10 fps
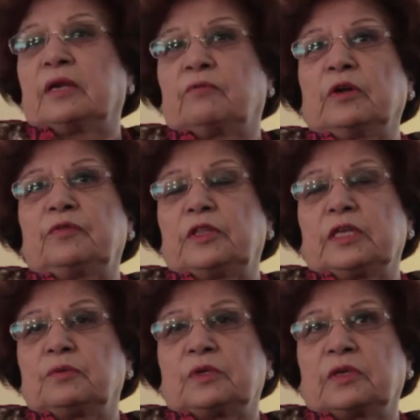One of the
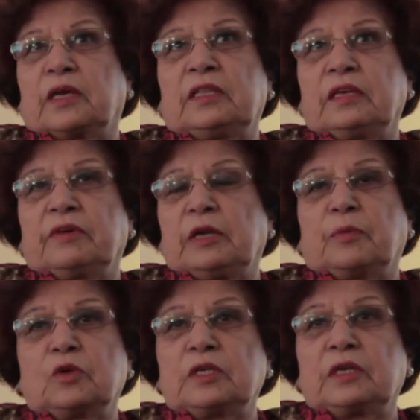things which I think very
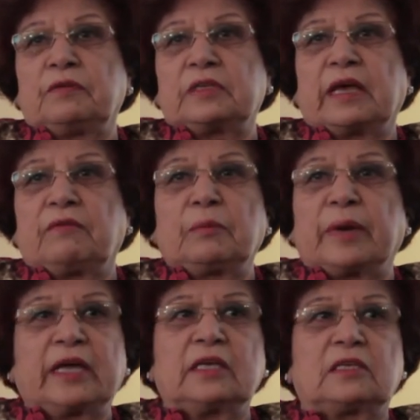positive is having
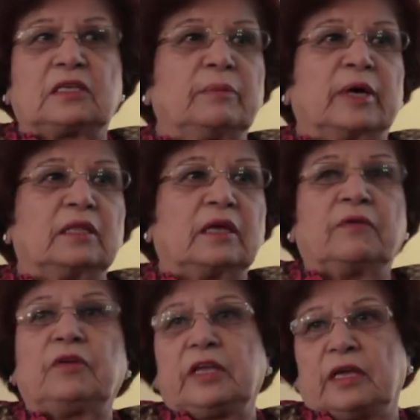Black History Month.
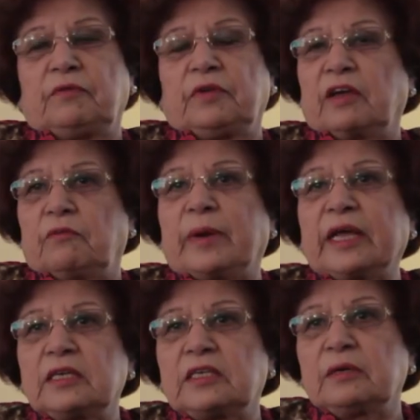Every year we have
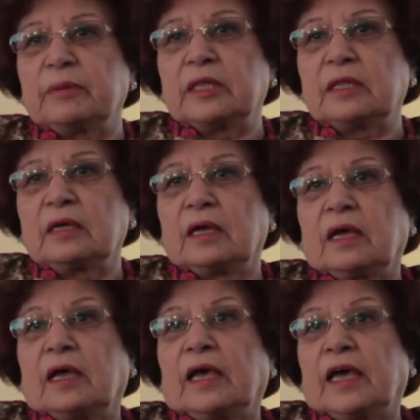Black History Month.
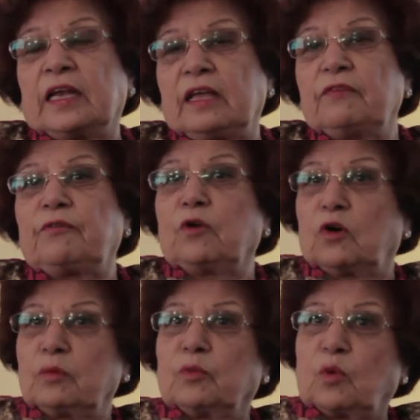And if a
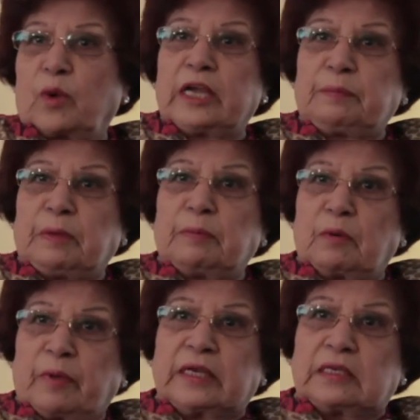lot more white
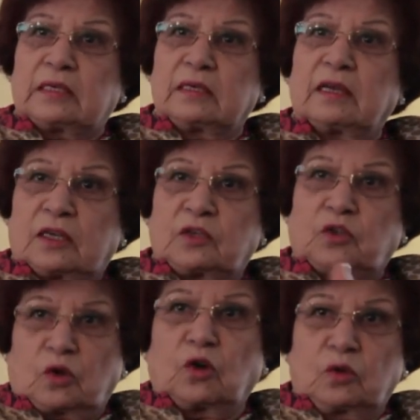people went and
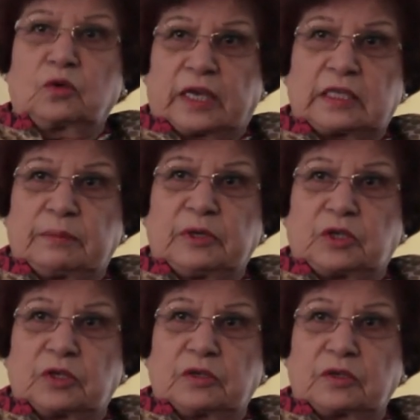saw those
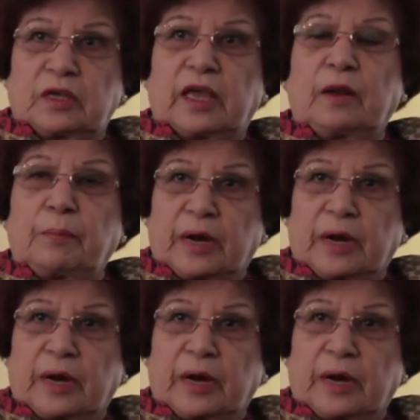exhibitions and